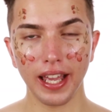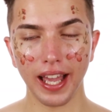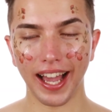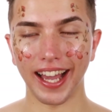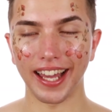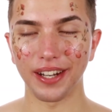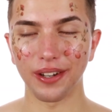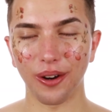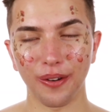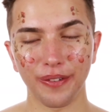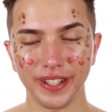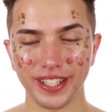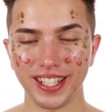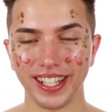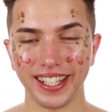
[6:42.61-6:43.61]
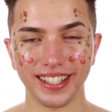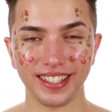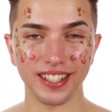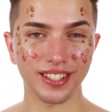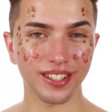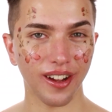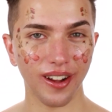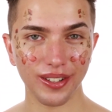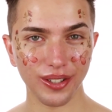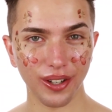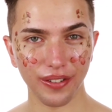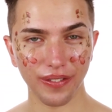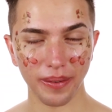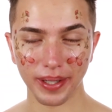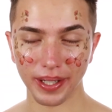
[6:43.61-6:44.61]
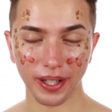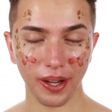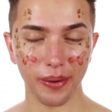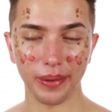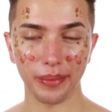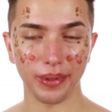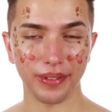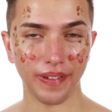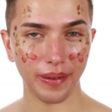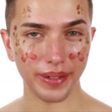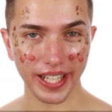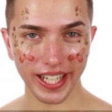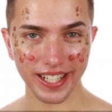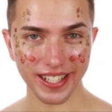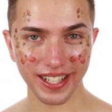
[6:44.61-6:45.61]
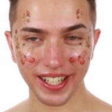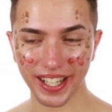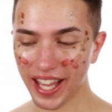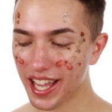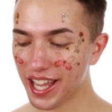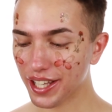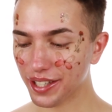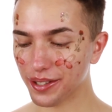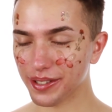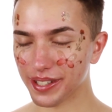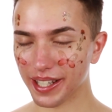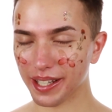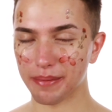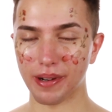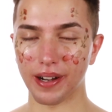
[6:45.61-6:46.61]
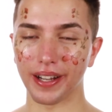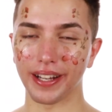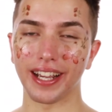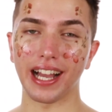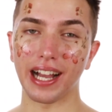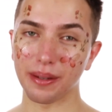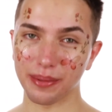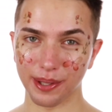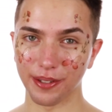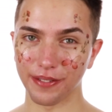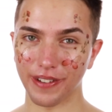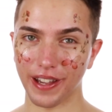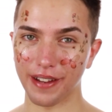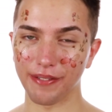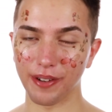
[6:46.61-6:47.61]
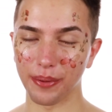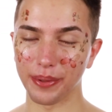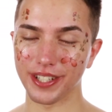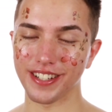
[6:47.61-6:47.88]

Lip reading: And obviously to start off, I'm going to go in with foundation using my absolute favourite, which